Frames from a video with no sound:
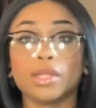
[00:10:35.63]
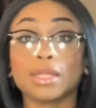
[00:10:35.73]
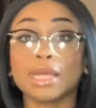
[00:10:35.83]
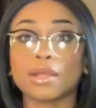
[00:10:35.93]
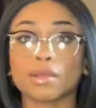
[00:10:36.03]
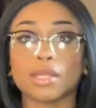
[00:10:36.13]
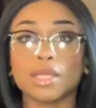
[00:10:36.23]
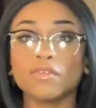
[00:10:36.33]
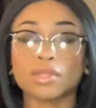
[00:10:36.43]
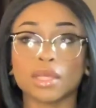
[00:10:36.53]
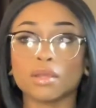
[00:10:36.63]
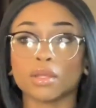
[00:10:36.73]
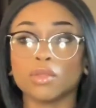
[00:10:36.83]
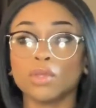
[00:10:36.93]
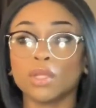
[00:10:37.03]
layer it even layer
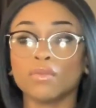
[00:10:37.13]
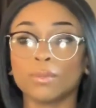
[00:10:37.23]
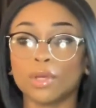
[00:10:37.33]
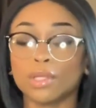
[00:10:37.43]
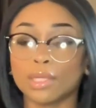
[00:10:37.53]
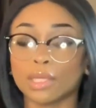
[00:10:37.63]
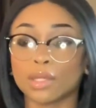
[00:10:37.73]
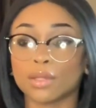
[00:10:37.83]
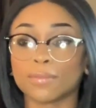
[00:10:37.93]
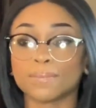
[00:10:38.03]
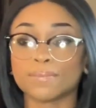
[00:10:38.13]
it you can even put like a